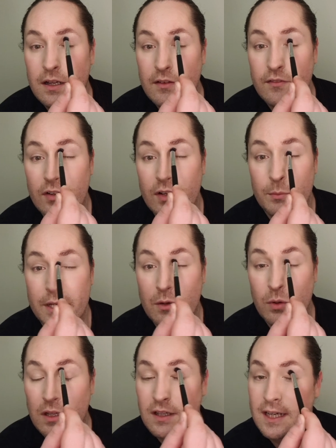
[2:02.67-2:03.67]
filming
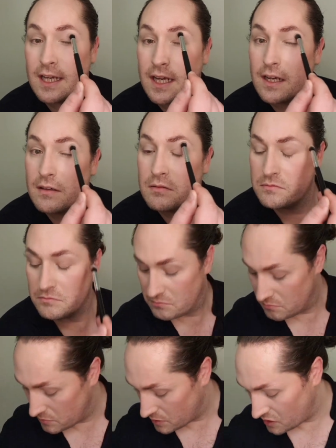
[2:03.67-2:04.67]
quality,
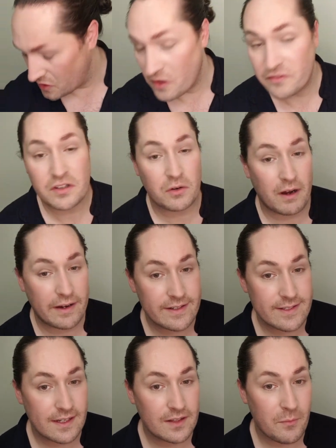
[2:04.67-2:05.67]
not the
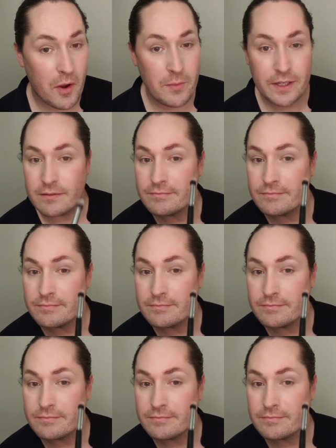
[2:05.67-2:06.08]
greatest at the moment.